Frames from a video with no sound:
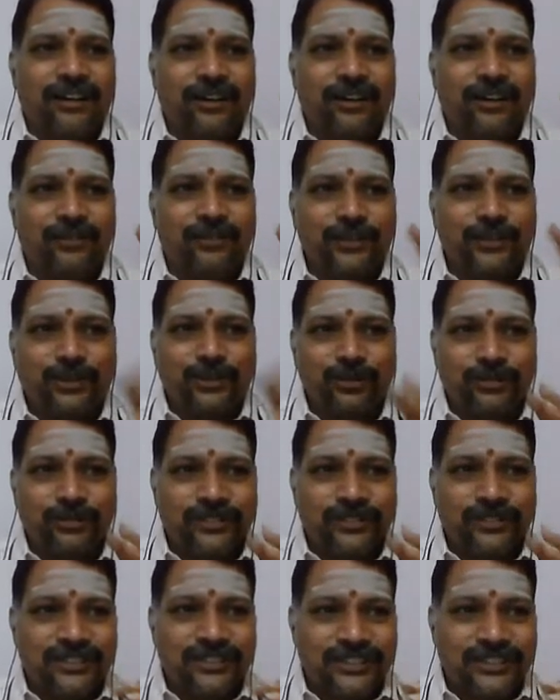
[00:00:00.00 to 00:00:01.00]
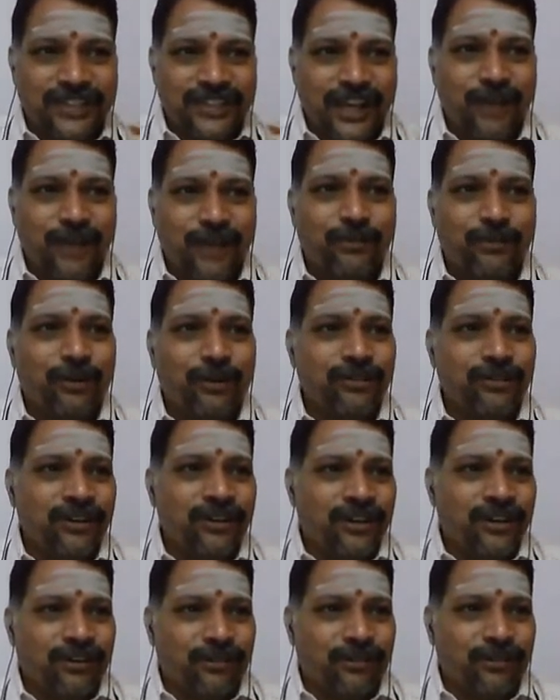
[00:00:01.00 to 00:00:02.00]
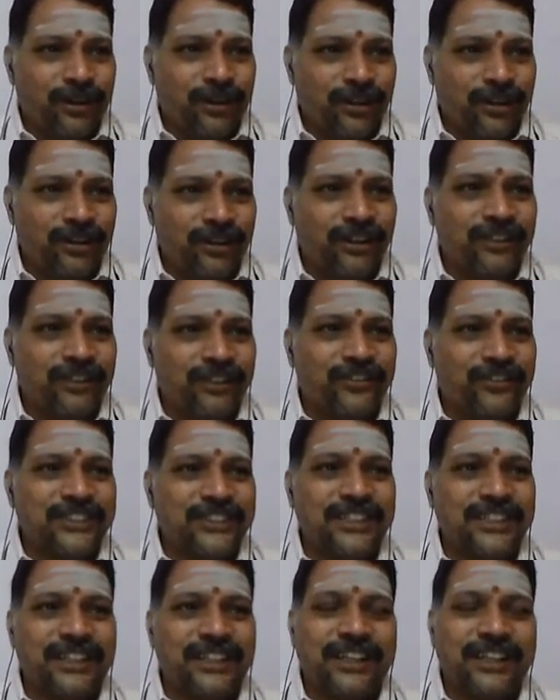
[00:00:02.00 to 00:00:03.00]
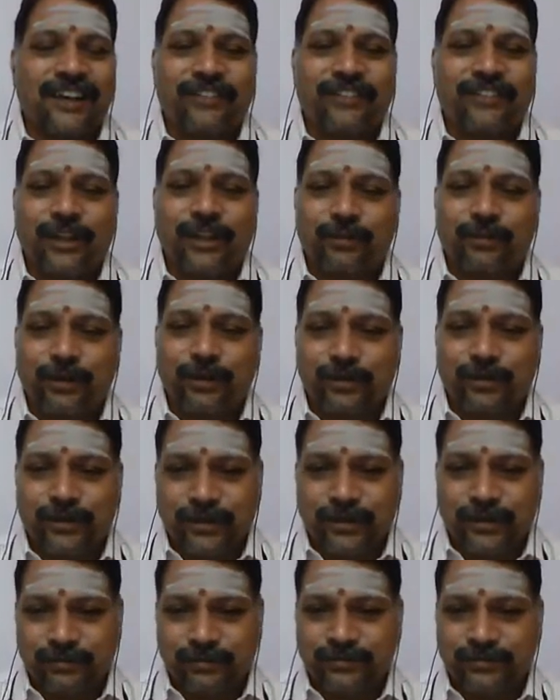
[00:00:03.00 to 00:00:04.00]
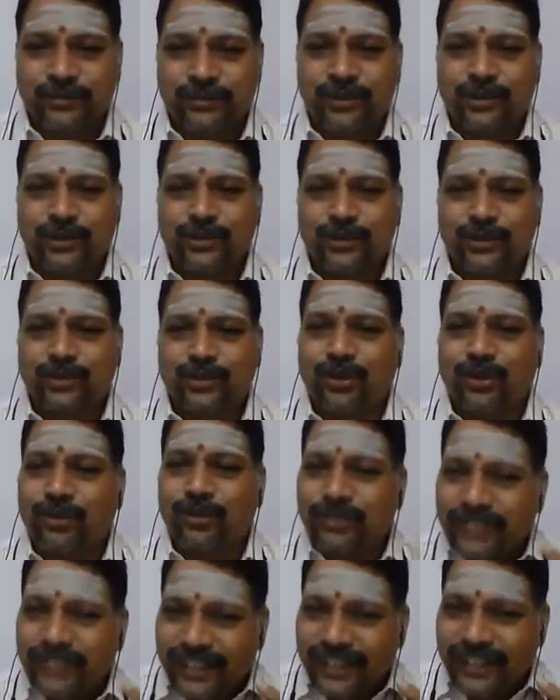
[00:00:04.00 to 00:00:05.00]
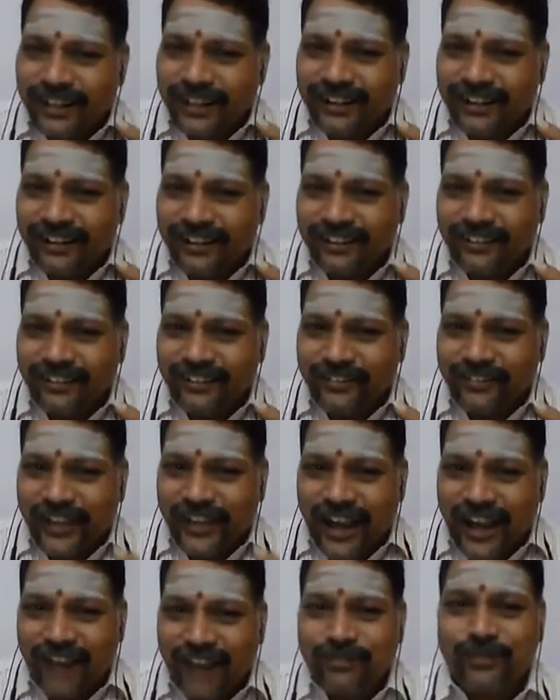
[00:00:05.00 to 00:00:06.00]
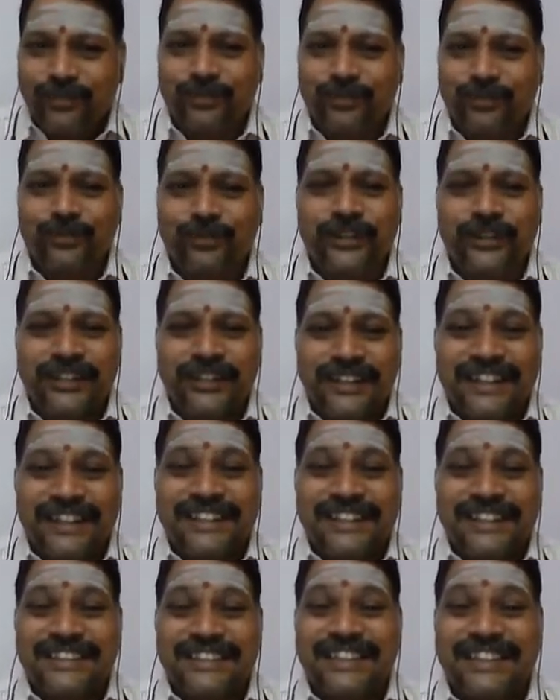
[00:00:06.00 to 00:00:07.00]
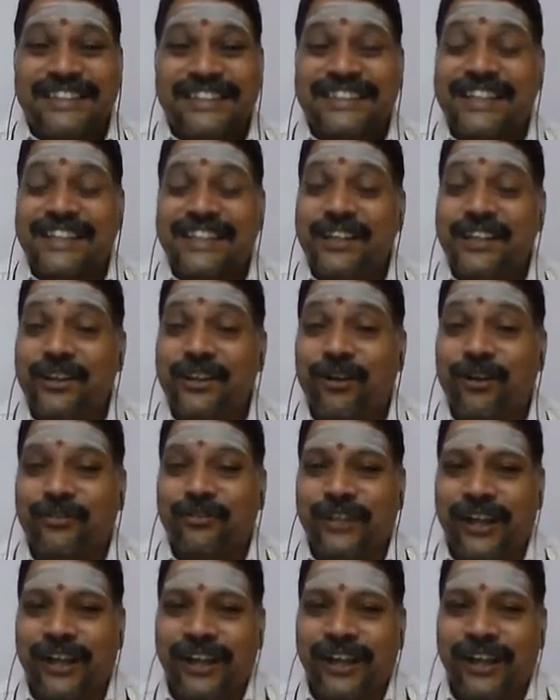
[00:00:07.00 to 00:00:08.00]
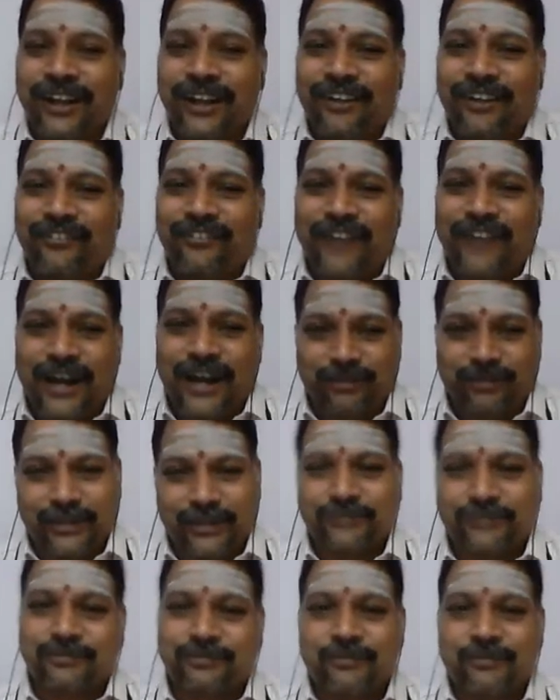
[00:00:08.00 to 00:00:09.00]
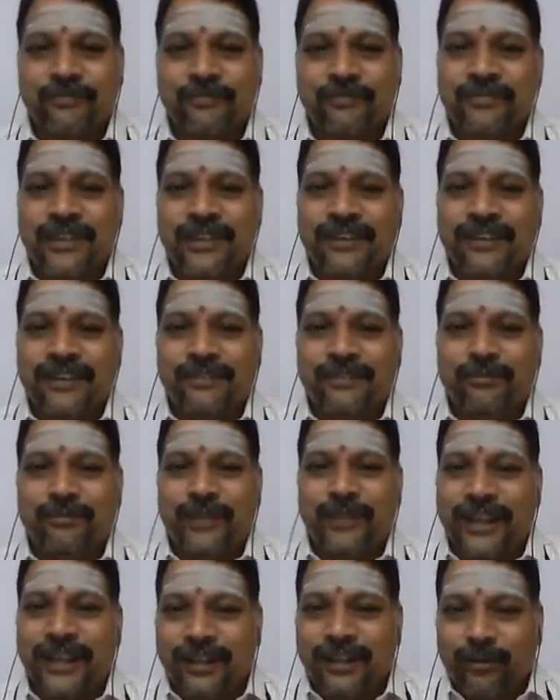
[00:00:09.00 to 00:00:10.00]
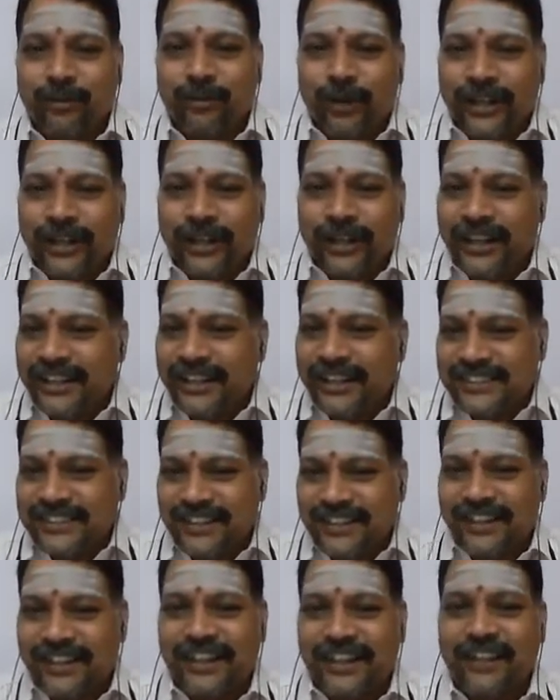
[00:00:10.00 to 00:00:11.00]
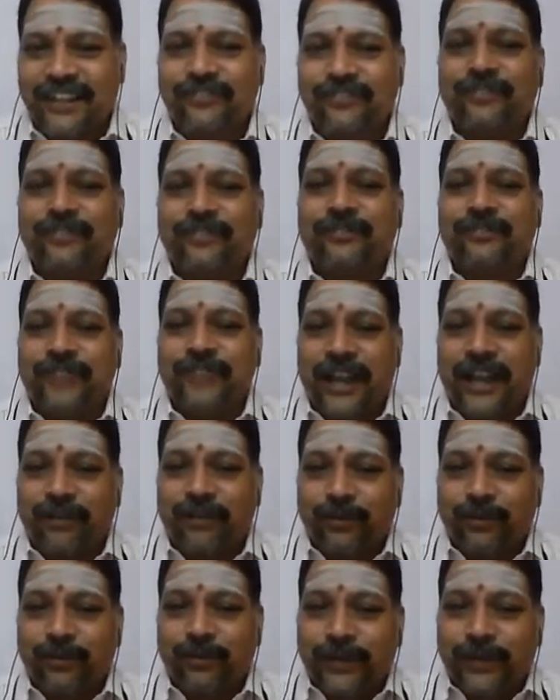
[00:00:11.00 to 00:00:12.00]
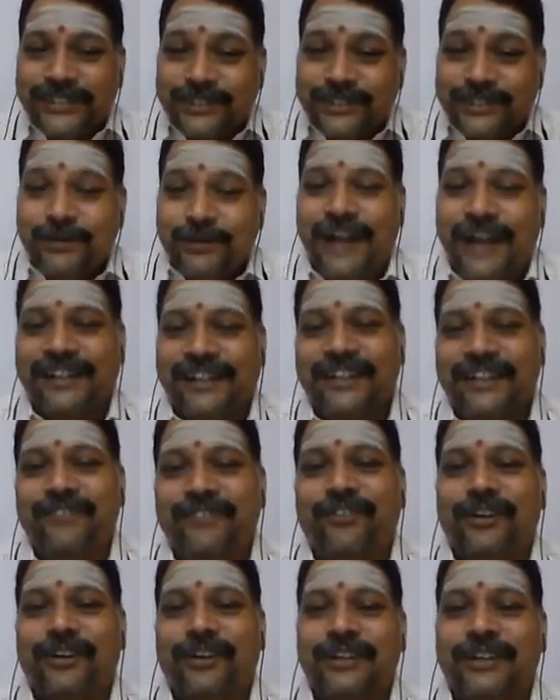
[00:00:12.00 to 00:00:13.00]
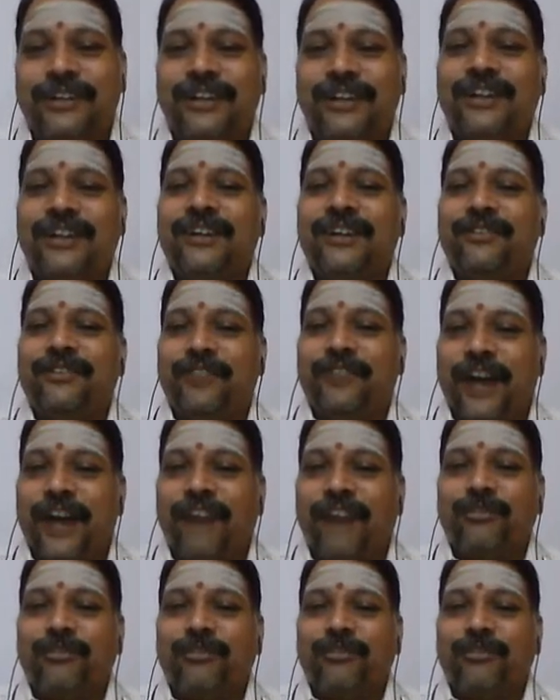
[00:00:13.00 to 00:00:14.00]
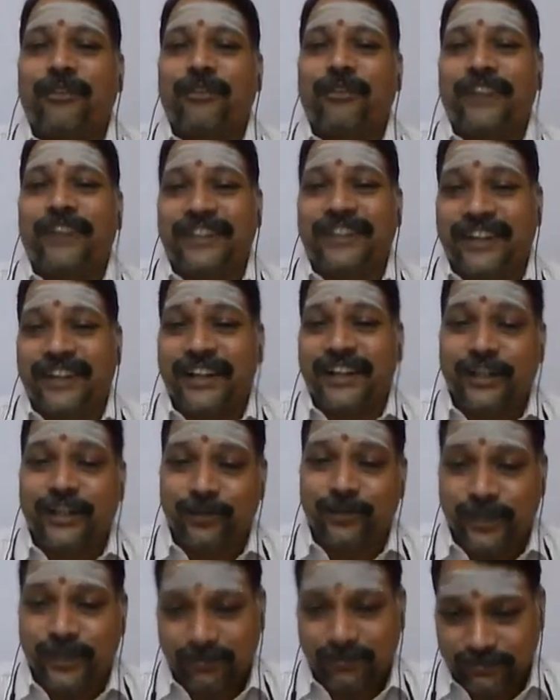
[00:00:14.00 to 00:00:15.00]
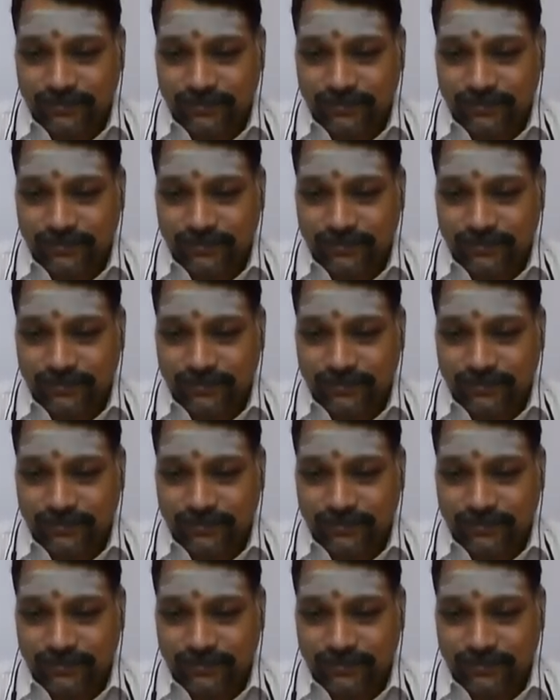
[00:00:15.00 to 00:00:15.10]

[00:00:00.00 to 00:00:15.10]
we should say about what are all the facility available to them. So we have to increase the skill of the farmer. Mere working is not enough. They have to work smartly. For that, we have to provide training to them.